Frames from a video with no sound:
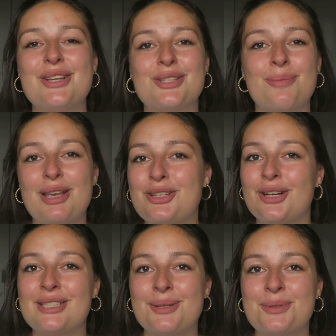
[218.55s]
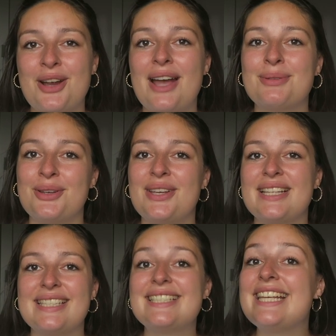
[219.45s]
So make sure to subscribe so you
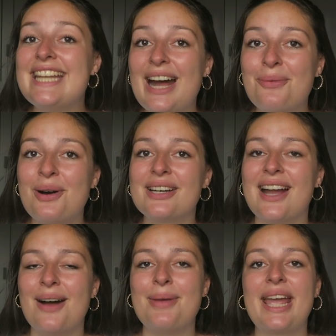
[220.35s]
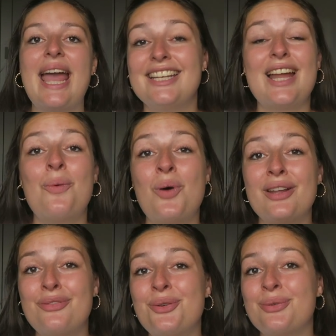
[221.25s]
can see that one coming. Now, one
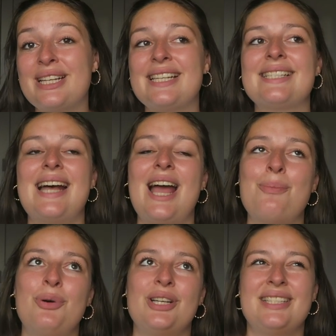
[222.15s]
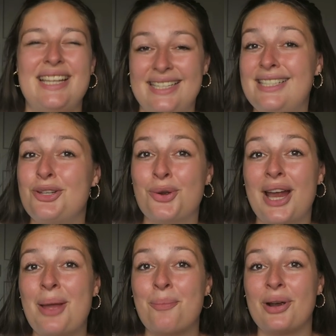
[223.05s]
of the reasons I booked this tour
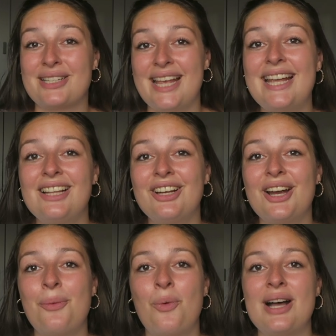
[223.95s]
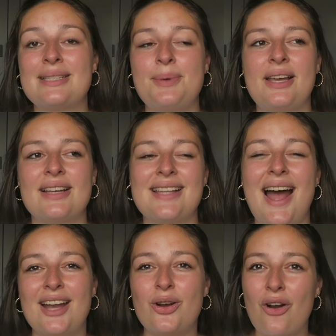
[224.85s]
in particular was because
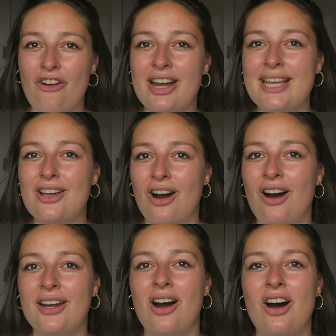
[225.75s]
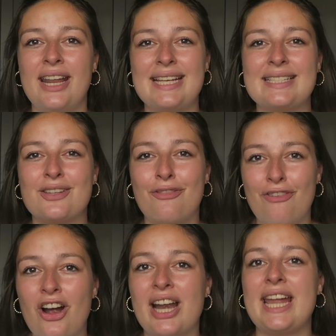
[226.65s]
I'd already gone on a
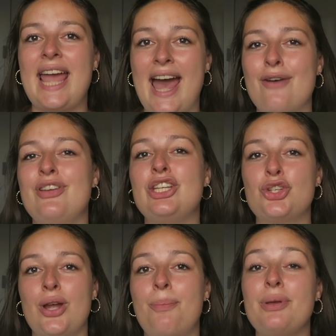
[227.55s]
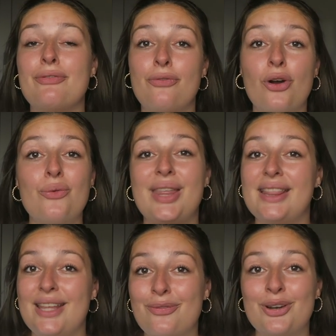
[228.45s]
safari heavy trip before with
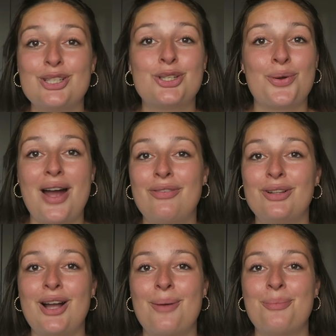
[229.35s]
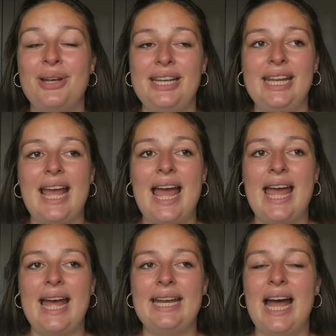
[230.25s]
a different travel company,
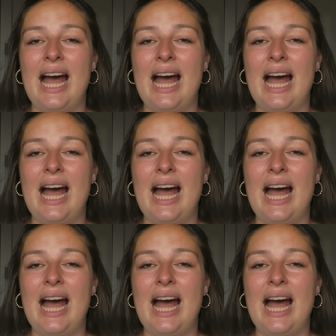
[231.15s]
and